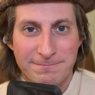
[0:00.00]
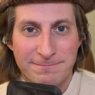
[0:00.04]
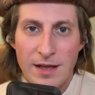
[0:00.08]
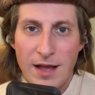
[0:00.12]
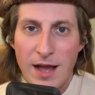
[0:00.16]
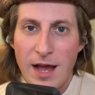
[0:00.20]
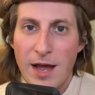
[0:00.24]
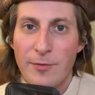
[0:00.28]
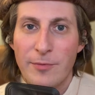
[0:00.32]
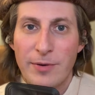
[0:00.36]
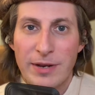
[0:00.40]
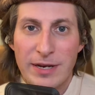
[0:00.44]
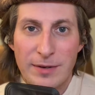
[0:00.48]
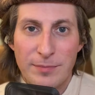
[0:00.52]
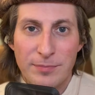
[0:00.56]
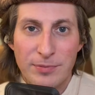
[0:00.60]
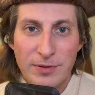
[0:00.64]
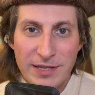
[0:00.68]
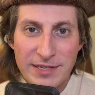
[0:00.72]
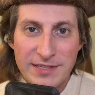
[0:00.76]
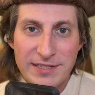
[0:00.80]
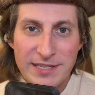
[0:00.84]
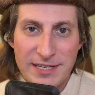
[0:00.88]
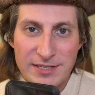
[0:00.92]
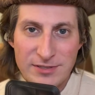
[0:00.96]
I ran a
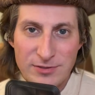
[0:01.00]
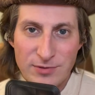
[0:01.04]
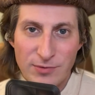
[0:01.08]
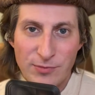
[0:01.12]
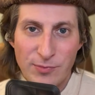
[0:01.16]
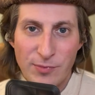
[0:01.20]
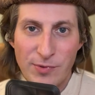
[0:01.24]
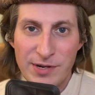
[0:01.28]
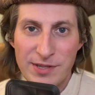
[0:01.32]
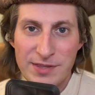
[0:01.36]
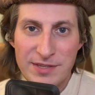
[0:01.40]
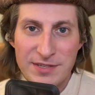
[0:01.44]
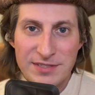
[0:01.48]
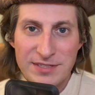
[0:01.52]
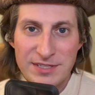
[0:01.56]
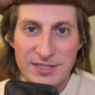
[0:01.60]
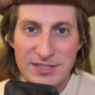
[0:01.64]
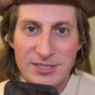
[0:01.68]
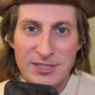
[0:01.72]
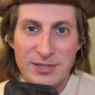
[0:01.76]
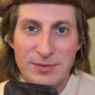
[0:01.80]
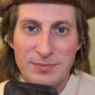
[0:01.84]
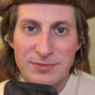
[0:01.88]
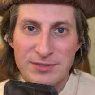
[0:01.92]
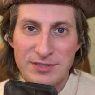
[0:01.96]
playtest with one of the
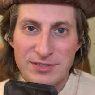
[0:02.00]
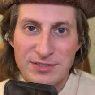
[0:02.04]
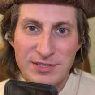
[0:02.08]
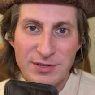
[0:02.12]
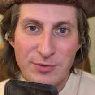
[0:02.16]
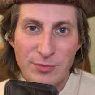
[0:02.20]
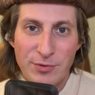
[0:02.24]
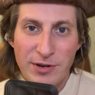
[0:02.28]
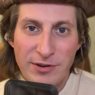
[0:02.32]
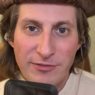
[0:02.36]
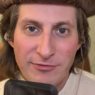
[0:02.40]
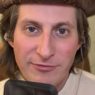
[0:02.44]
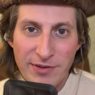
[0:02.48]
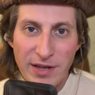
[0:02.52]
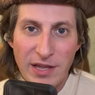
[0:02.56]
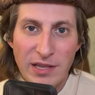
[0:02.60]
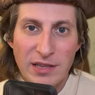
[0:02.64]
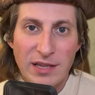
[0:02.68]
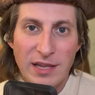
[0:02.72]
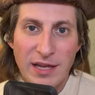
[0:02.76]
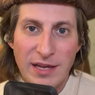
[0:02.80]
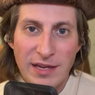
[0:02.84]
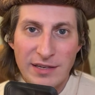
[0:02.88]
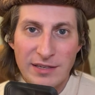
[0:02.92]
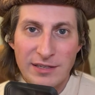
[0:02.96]
systems to see what it
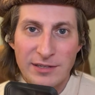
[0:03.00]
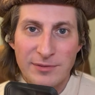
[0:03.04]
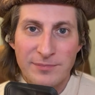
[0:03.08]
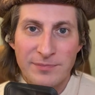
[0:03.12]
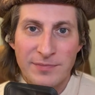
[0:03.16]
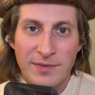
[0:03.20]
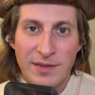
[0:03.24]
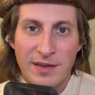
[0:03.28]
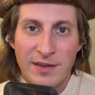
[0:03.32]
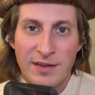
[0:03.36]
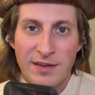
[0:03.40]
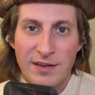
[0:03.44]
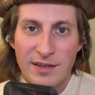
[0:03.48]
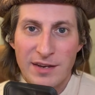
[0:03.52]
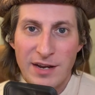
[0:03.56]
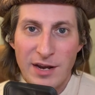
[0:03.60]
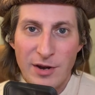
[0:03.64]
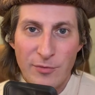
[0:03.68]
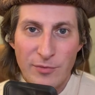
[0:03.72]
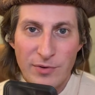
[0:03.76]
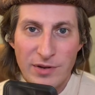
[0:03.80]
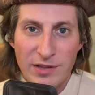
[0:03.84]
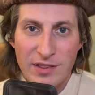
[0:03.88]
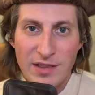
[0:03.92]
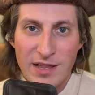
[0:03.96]
felt like, and I
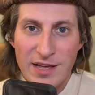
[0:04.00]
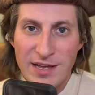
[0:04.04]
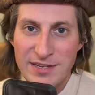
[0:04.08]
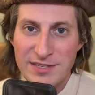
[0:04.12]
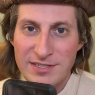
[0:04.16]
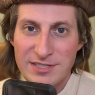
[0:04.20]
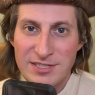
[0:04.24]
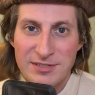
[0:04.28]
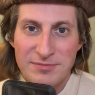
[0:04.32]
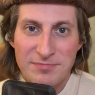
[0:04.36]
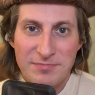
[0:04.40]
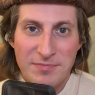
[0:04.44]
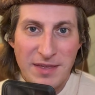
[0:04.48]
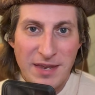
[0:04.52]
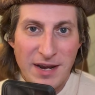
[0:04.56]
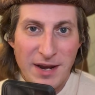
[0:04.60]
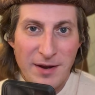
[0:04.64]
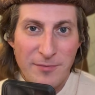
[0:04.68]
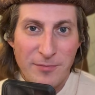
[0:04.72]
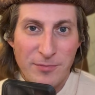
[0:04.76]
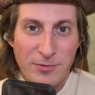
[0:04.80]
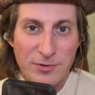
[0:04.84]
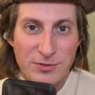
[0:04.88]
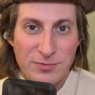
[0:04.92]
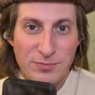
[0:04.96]
realized that
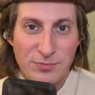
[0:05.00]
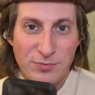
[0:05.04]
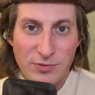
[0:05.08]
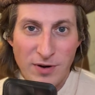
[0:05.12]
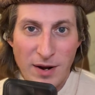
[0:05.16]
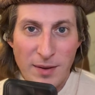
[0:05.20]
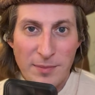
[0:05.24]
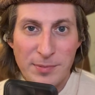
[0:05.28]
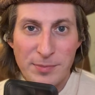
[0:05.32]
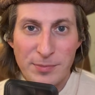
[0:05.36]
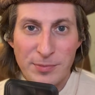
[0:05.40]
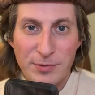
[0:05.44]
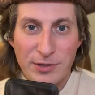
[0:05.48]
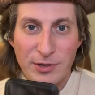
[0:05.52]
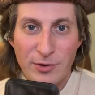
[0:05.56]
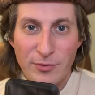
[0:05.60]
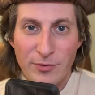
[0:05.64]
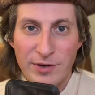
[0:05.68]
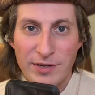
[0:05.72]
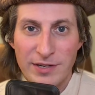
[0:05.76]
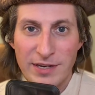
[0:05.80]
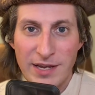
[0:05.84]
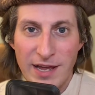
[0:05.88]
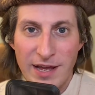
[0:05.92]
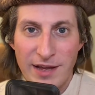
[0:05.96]
I was probably
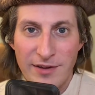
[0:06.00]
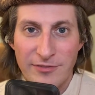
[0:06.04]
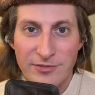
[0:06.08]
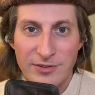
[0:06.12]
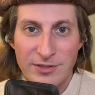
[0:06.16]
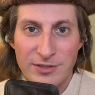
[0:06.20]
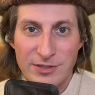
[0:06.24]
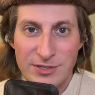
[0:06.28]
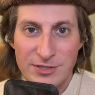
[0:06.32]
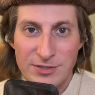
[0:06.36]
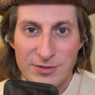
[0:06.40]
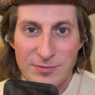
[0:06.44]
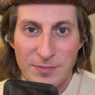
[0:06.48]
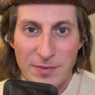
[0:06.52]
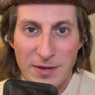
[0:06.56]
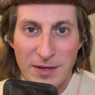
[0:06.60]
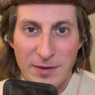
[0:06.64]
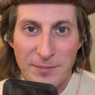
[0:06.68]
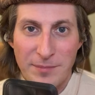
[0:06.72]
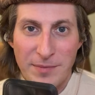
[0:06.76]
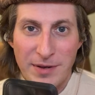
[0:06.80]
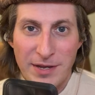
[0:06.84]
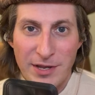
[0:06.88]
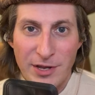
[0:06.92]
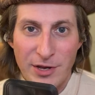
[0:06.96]
going to have to just
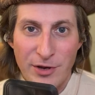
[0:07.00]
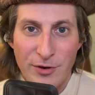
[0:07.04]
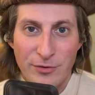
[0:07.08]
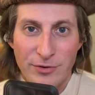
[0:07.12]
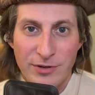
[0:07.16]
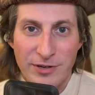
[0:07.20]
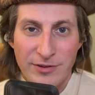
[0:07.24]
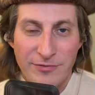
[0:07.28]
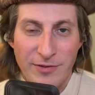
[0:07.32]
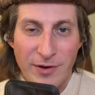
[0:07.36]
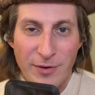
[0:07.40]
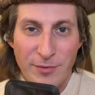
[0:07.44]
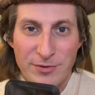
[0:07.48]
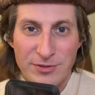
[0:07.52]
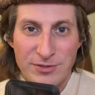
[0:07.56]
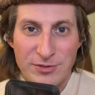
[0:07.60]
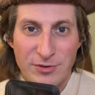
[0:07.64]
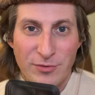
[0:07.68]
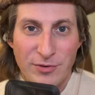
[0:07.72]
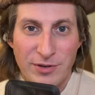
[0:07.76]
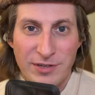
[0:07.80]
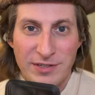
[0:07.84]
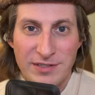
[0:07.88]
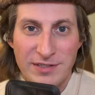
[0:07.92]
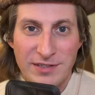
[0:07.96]
make my own if I was
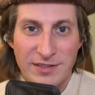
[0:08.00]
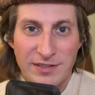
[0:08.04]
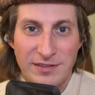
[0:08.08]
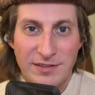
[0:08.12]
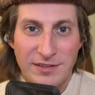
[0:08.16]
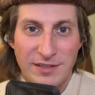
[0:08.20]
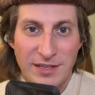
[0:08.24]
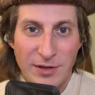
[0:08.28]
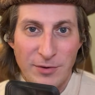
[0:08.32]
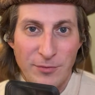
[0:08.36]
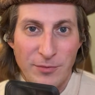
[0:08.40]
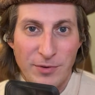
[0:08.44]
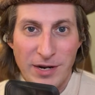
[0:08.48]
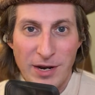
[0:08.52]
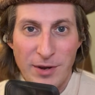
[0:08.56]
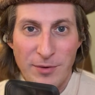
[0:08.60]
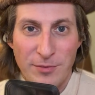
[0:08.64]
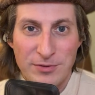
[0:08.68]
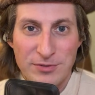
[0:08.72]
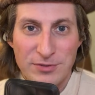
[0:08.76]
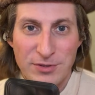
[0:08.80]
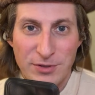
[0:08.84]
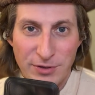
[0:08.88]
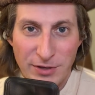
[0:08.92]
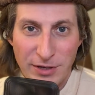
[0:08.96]
going to get what I
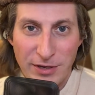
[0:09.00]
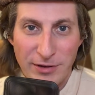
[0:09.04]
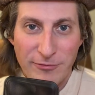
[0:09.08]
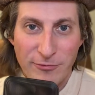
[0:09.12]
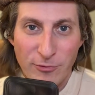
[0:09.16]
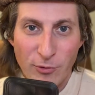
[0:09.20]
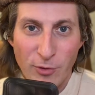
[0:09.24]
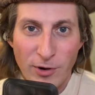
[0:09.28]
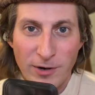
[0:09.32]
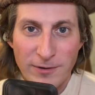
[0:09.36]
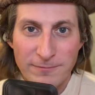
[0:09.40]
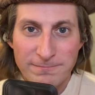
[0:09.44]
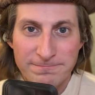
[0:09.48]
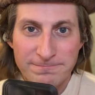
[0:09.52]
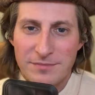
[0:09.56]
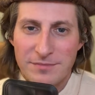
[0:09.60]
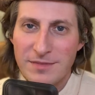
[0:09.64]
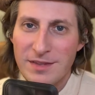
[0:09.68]
was looking for.